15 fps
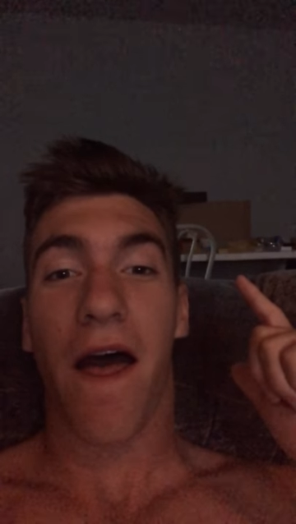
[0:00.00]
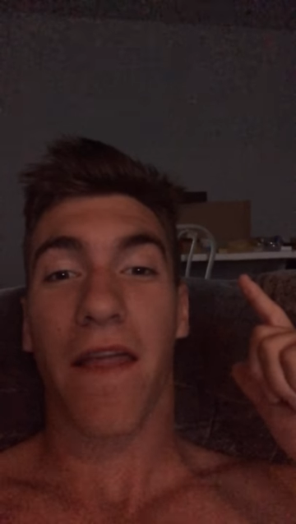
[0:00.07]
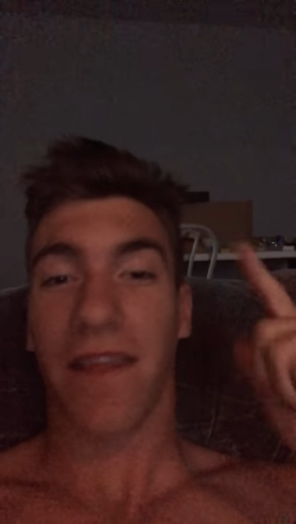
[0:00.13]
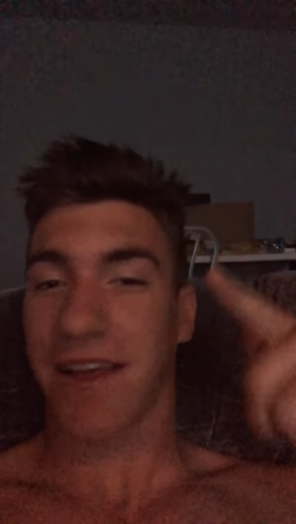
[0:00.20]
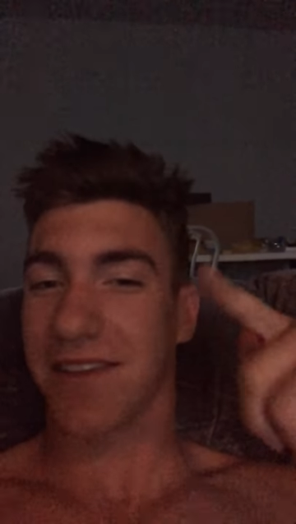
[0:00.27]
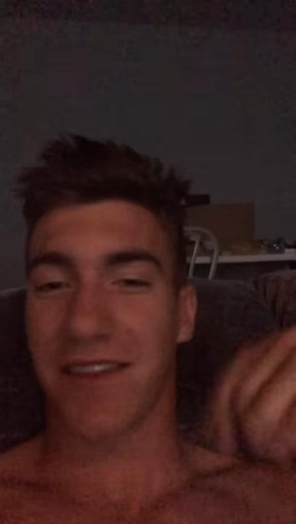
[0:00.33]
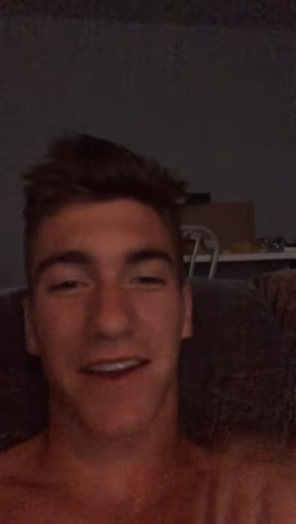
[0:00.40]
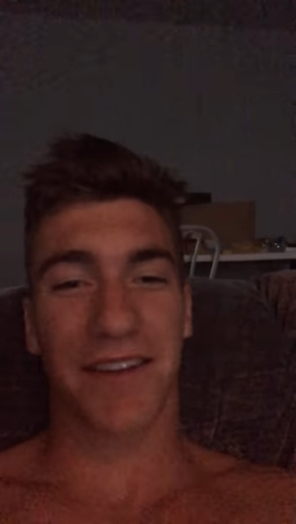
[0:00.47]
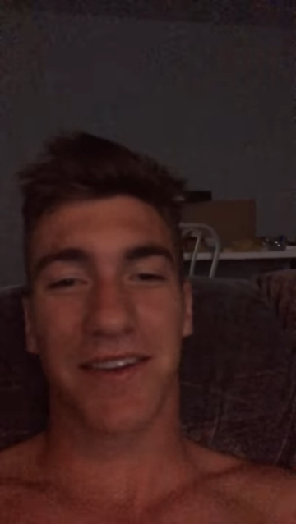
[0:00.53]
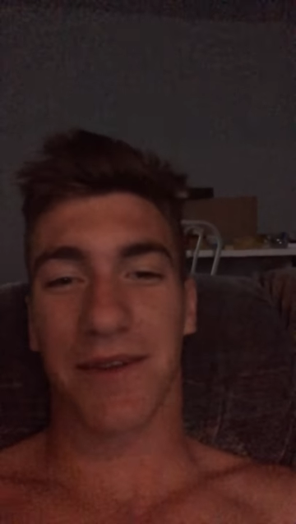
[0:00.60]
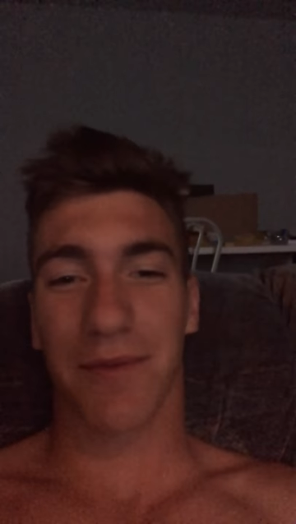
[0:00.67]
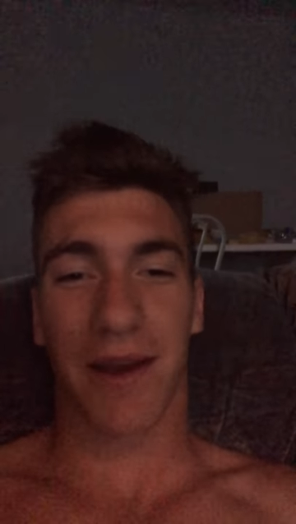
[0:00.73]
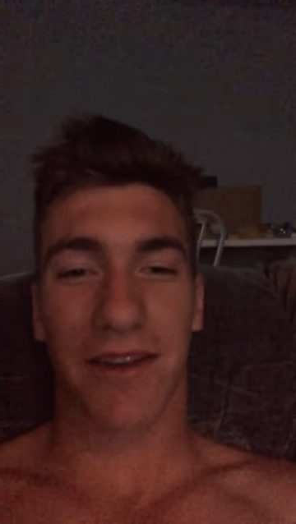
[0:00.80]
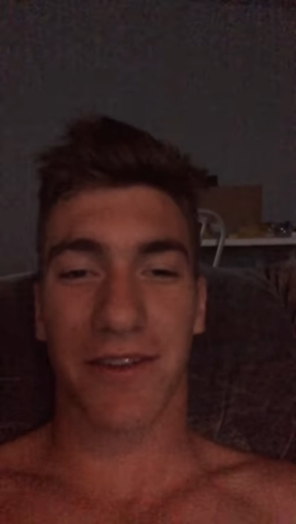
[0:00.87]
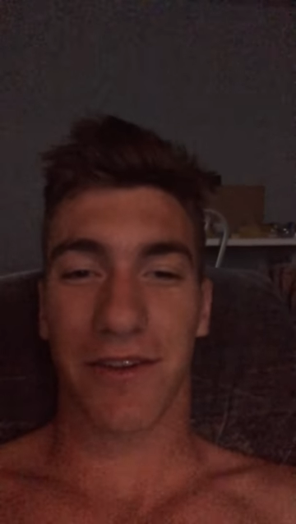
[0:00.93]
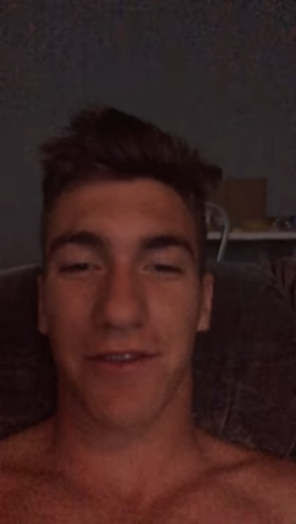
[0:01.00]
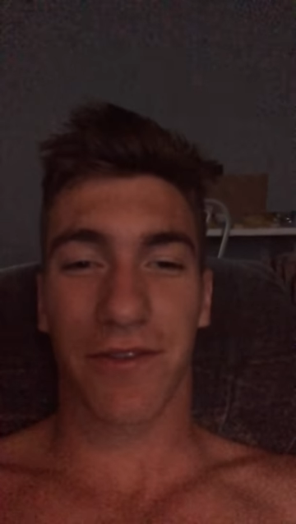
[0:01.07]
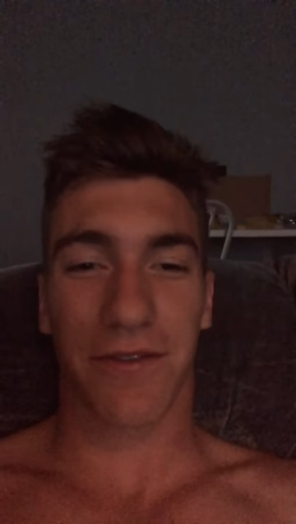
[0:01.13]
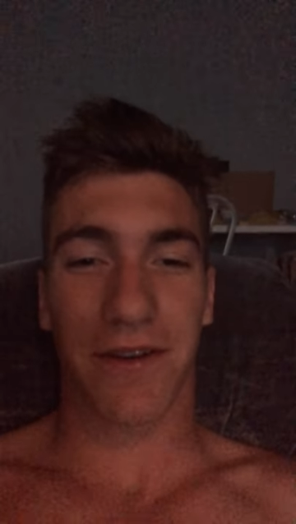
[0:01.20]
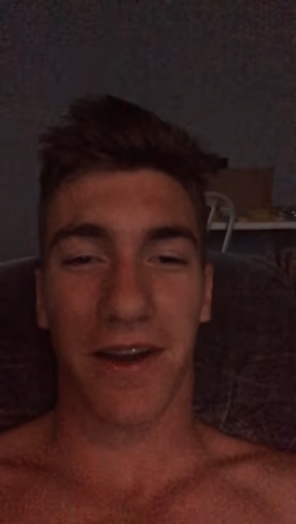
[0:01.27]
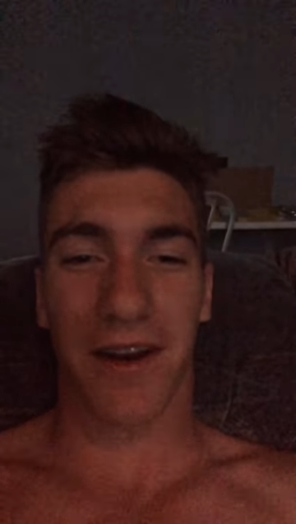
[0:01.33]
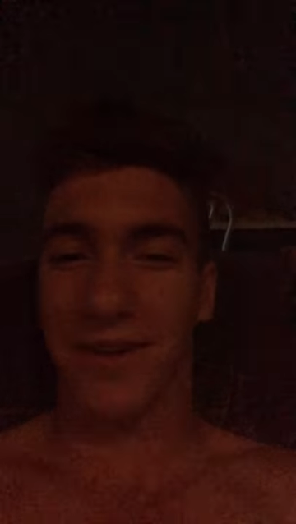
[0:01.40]
that's 19 majors for
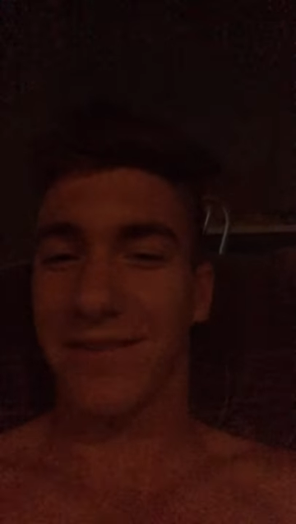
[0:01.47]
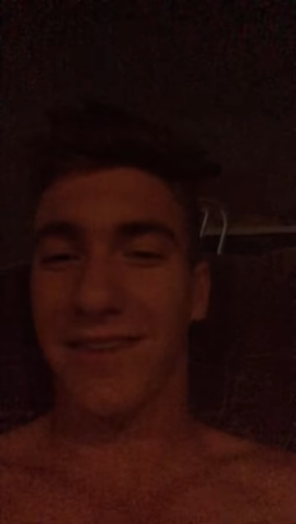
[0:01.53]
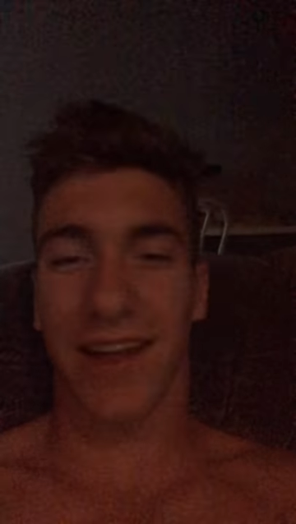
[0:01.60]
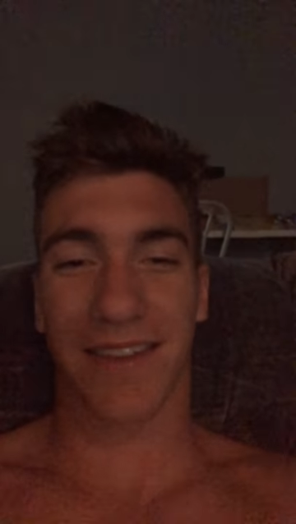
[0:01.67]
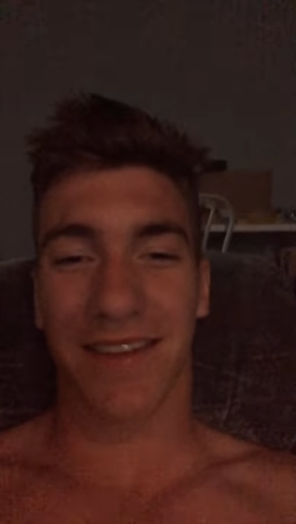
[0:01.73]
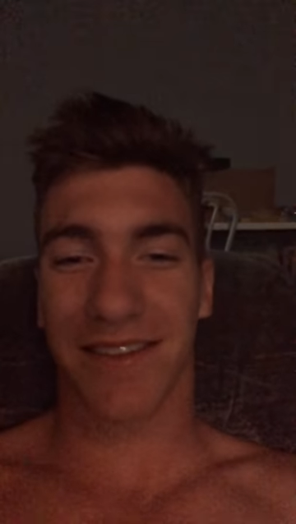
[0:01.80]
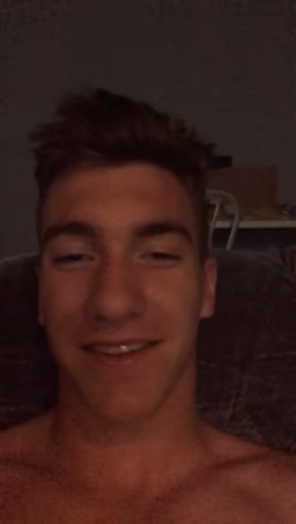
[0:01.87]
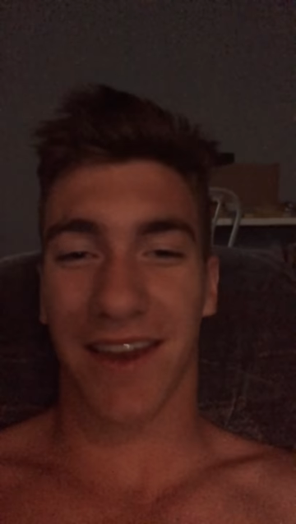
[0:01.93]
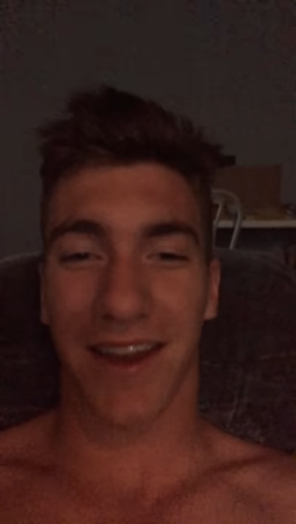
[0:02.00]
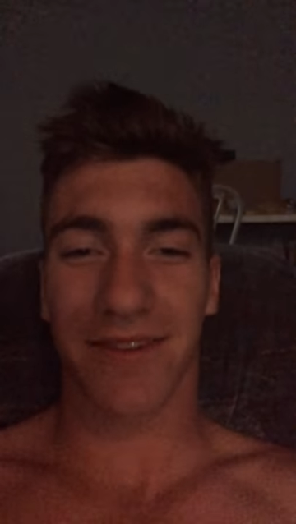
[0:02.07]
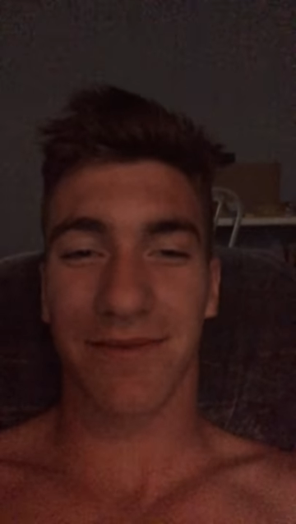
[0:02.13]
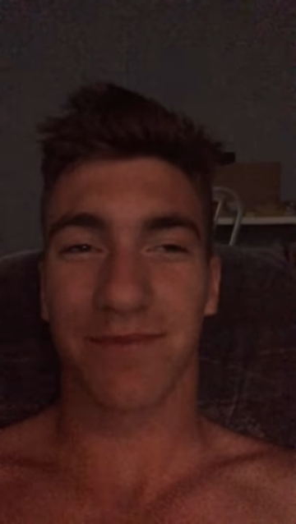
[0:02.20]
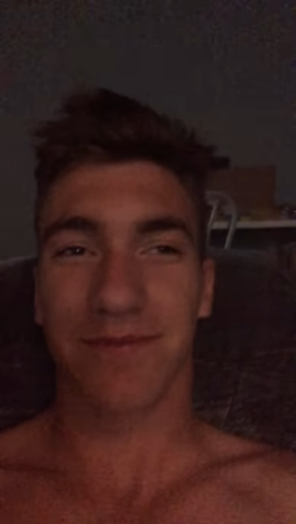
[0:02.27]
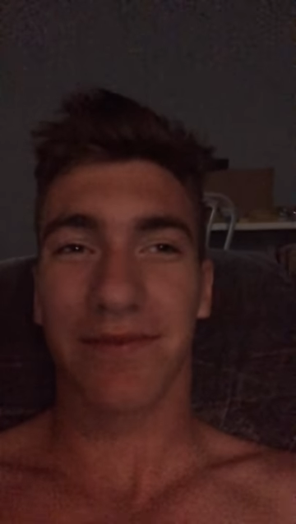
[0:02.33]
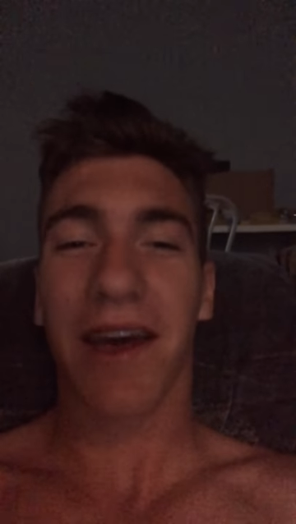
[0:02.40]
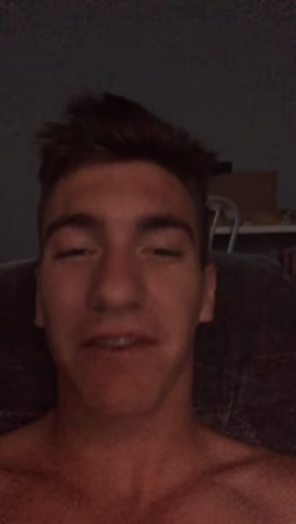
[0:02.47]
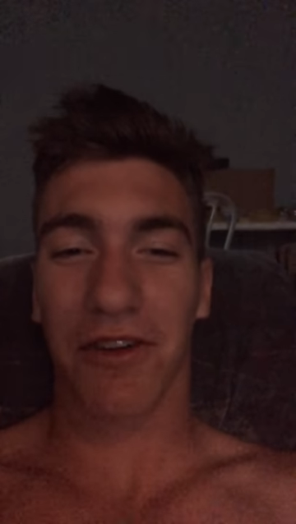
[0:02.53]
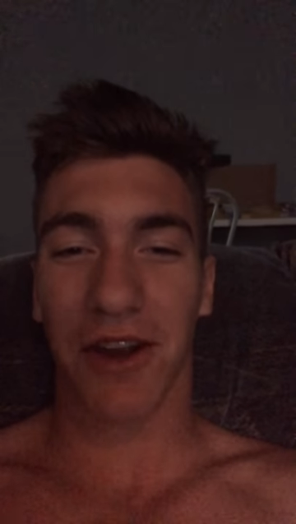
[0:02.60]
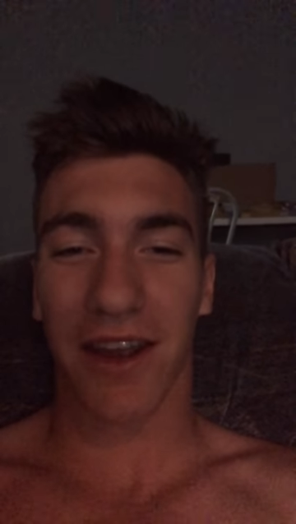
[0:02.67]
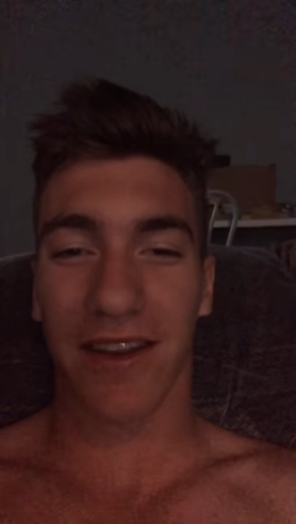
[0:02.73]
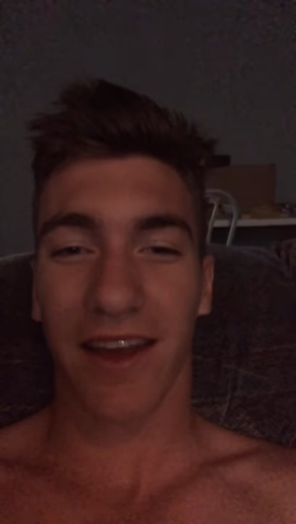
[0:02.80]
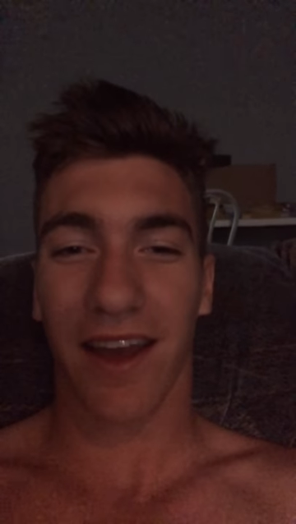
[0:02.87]
Federer. That's insane. Have
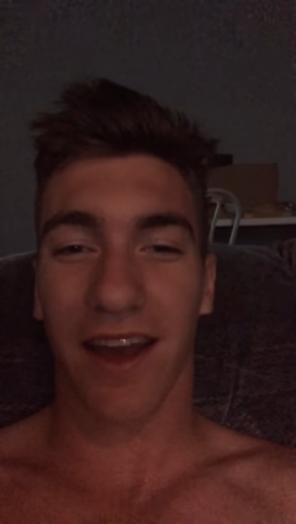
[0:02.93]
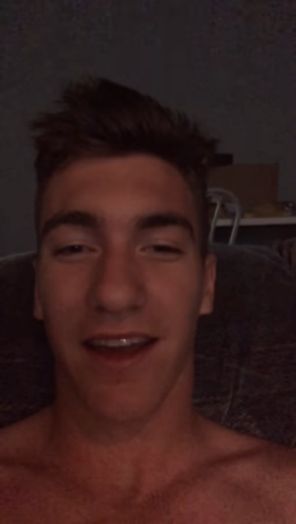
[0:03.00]
a great day,